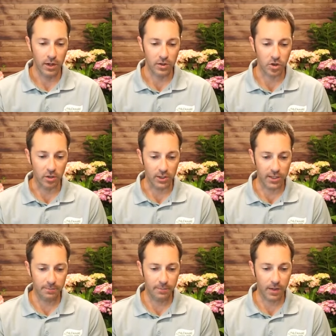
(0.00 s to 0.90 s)

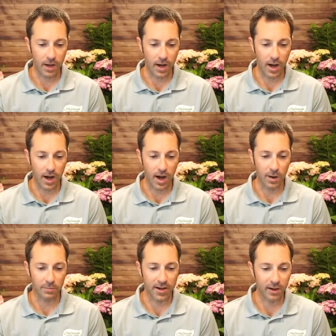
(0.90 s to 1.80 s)
Charlene.
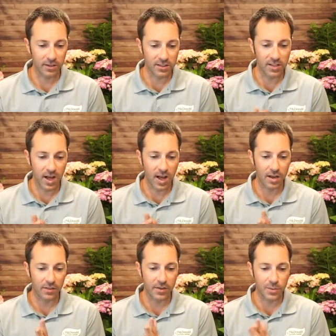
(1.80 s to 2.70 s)
Um, Carolyn
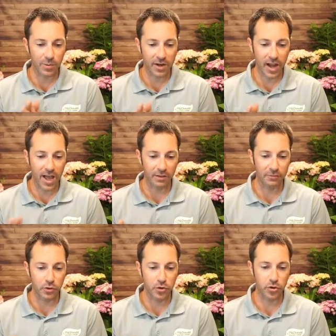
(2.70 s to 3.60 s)
said, This spring I had a
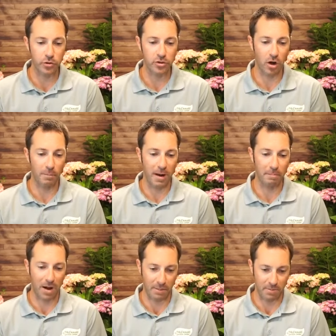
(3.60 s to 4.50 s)
few shoots on my
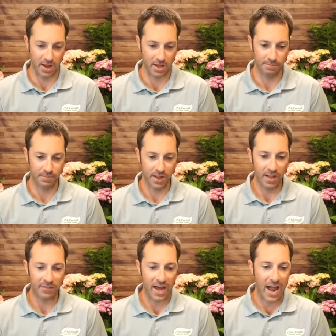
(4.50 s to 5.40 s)
mop head
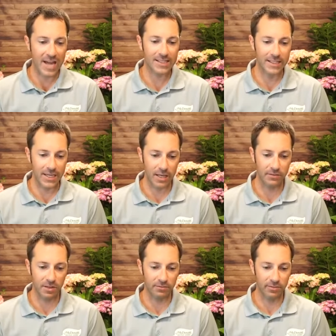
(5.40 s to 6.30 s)
that had
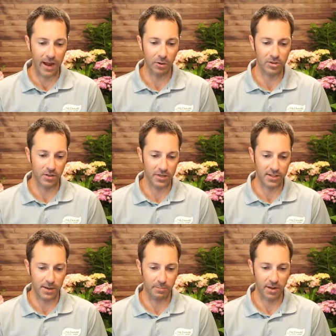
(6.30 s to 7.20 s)
leaves and flowers on the
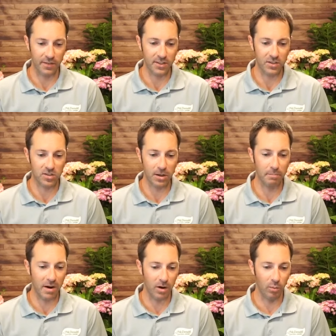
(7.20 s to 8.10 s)
tip, and then some
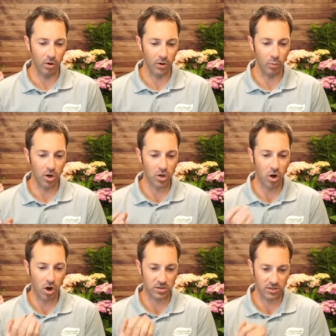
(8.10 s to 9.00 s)
bare wood. What
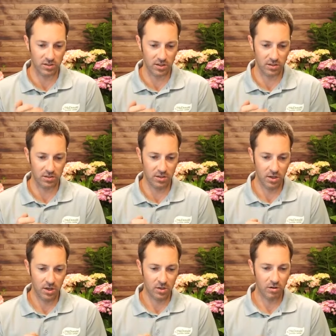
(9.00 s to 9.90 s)
causes this?
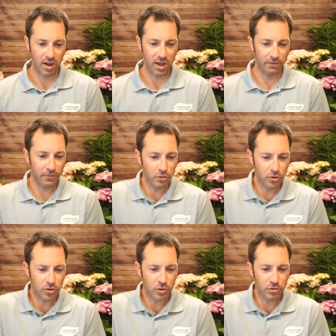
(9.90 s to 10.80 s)
So I had a few
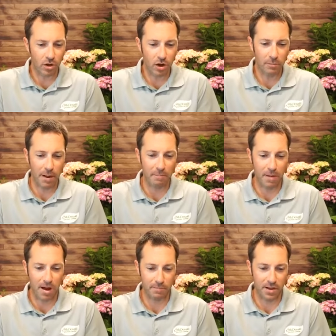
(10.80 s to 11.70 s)
shoots on my
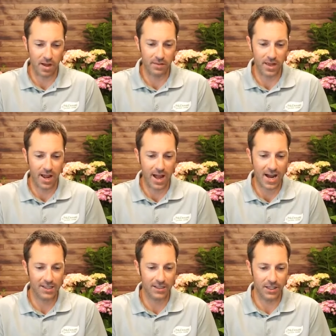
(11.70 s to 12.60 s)
mop head that
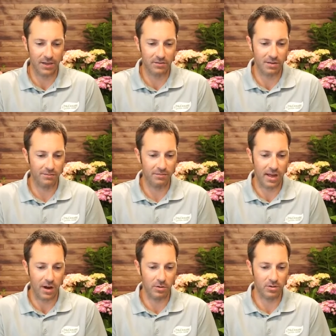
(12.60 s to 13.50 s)
had leaves and
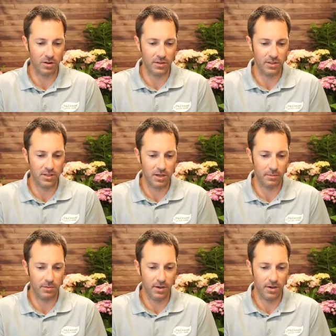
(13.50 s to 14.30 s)
flowers on the tip